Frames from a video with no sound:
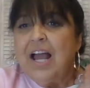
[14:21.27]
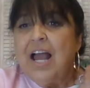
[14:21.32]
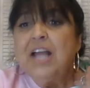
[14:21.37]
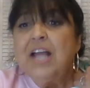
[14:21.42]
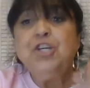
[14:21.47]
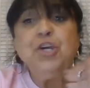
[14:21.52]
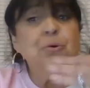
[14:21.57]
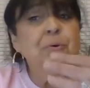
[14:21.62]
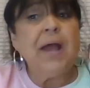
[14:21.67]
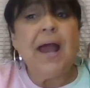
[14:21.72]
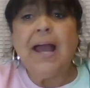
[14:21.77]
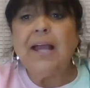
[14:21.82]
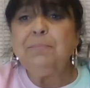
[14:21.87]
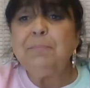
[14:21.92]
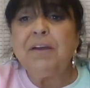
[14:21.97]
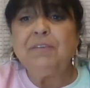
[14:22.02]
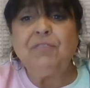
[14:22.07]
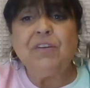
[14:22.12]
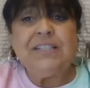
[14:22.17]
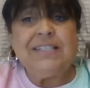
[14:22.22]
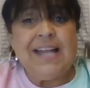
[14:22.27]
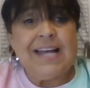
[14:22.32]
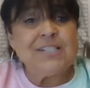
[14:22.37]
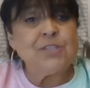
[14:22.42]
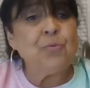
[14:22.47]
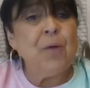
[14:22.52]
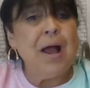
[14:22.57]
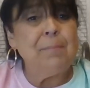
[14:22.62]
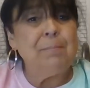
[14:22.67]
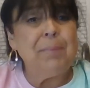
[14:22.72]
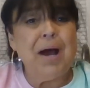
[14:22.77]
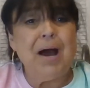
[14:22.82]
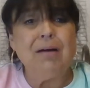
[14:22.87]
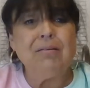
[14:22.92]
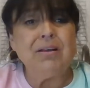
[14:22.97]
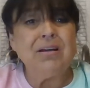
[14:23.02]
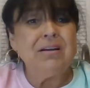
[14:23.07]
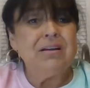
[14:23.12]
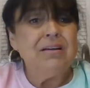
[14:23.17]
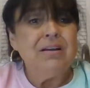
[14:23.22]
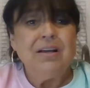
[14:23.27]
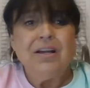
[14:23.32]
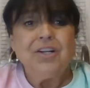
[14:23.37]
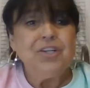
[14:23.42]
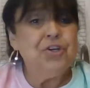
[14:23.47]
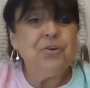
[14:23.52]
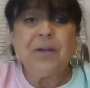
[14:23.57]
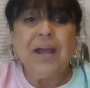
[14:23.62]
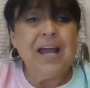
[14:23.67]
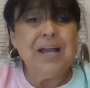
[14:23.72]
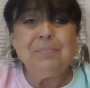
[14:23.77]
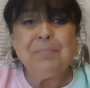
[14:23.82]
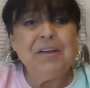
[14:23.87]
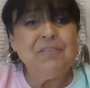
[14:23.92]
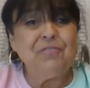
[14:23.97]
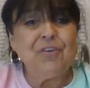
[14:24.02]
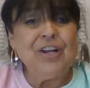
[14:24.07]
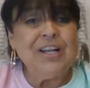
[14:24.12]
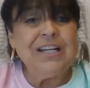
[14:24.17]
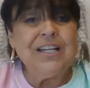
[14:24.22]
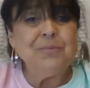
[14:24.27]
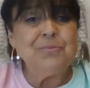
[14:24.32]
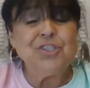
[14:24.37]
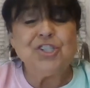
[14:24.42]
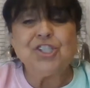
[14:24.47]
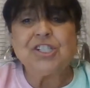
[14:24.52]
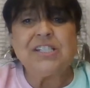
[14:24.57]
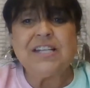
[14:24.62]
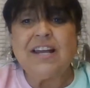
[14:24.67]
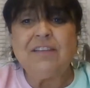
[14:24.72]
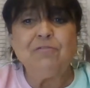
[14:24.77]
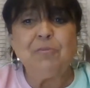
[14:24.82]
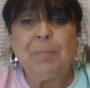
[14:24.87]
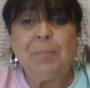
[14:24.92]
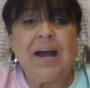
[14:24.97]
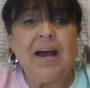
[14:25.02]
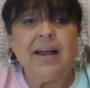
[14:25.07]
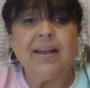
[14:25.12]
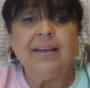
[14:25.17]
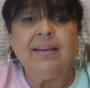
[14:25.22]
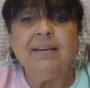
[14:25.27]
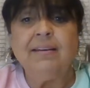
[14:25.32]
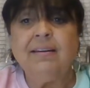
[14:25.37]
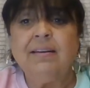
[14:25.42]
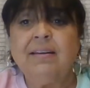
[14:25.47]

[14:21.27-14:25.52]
You can't be. That's right, Paula. You can't be friendly with just everybody.